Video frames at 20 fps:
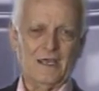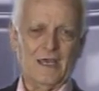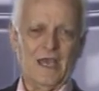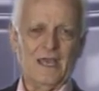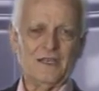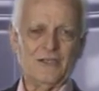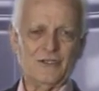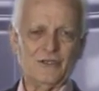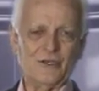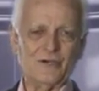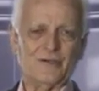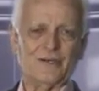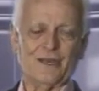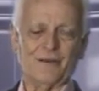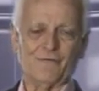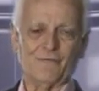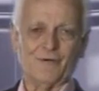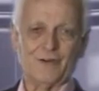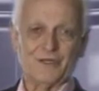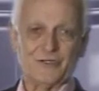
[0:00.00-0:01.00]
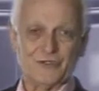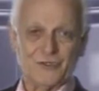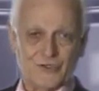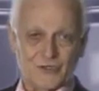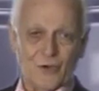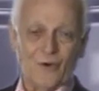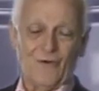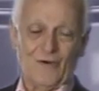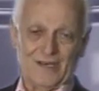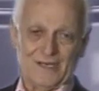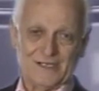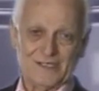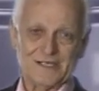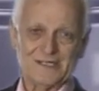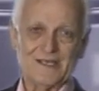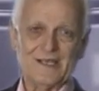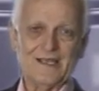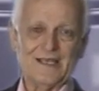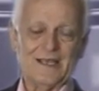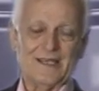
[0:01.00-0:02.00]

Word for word: and you can rejoice